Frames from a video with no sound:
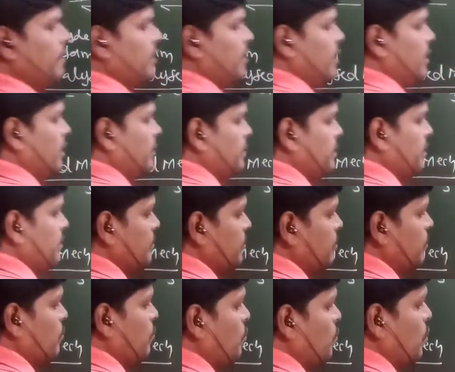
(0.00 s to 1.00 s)

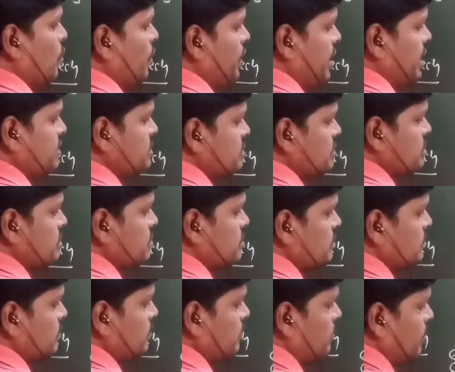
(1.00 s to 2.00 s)
OH
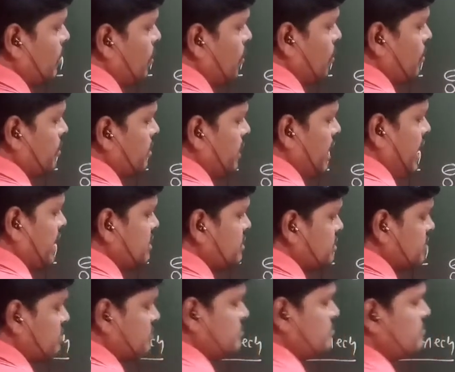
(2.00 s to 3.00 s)
bond
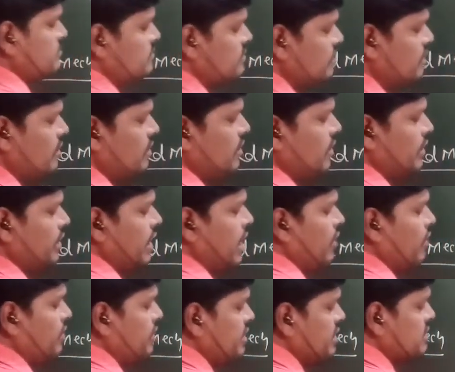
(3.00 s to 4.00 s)
H.
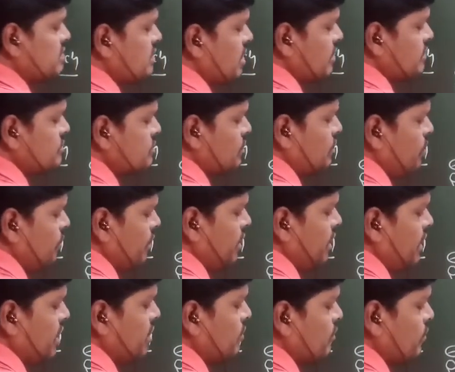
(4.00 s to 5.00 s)
Now it is also
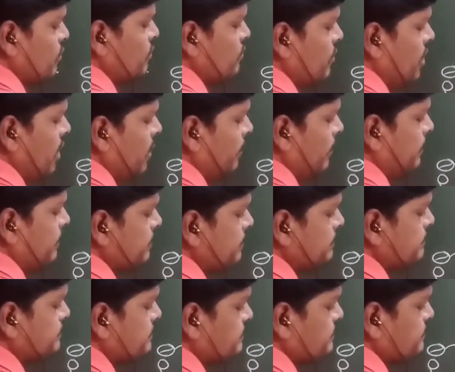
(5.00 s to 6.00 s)
enol form.